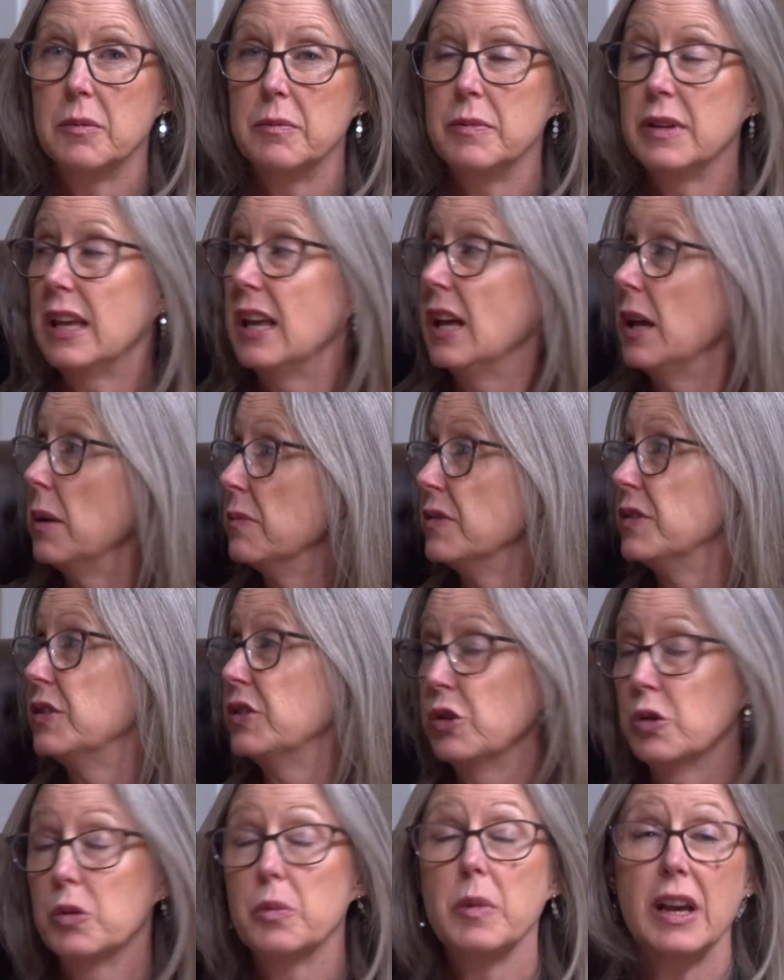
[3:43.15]
became
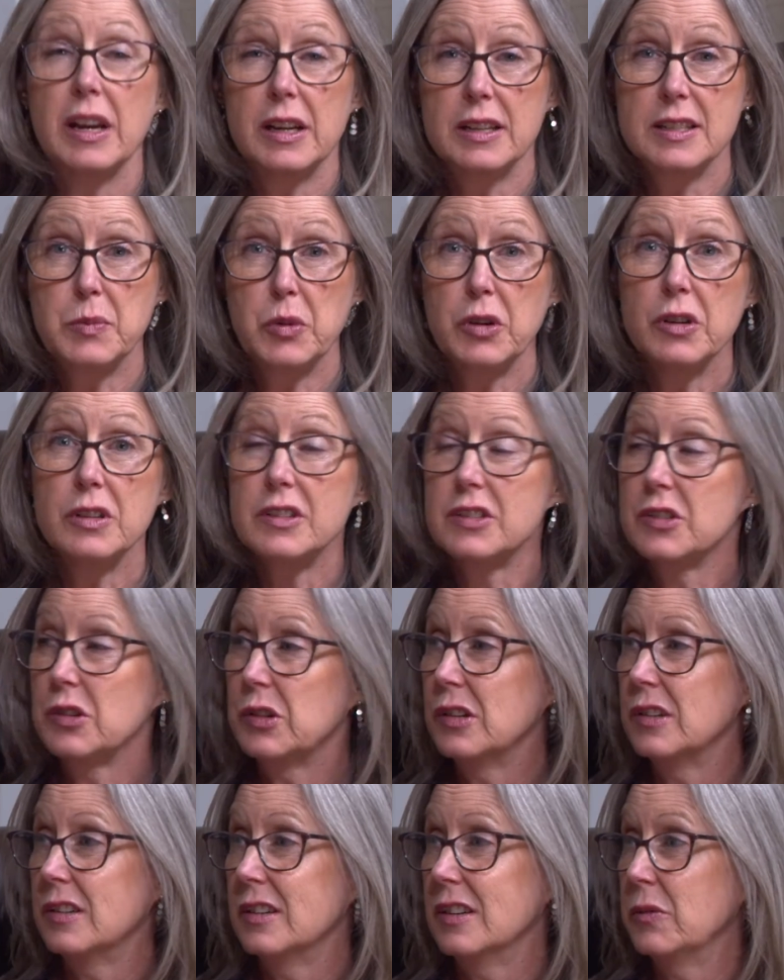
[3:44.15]
Zoom experts,
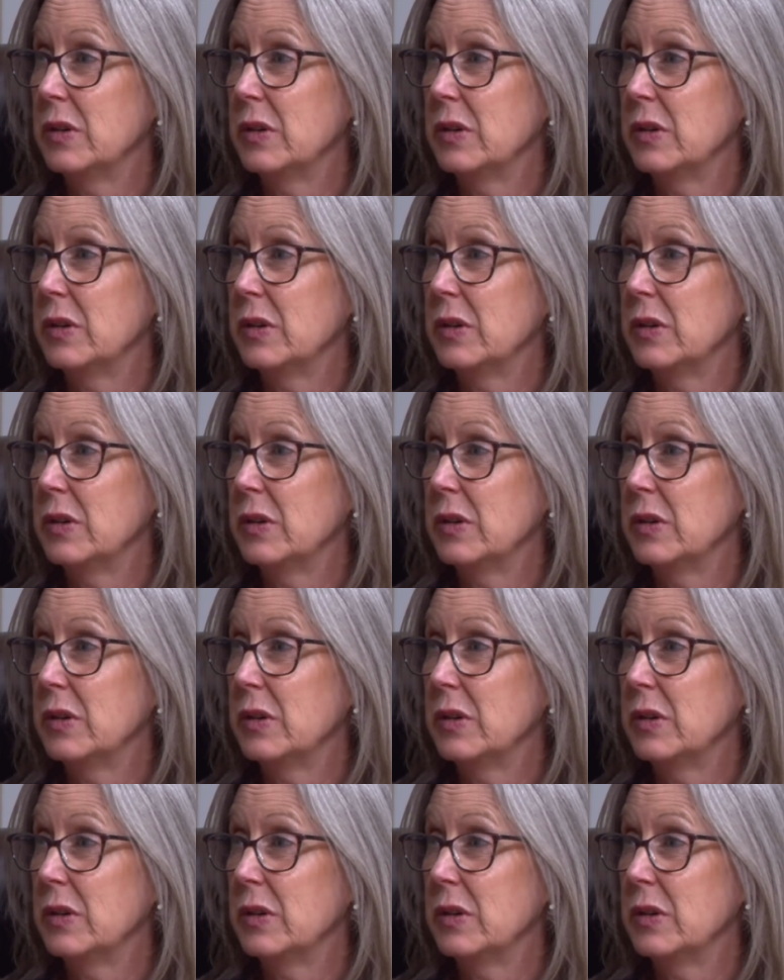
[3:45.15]
or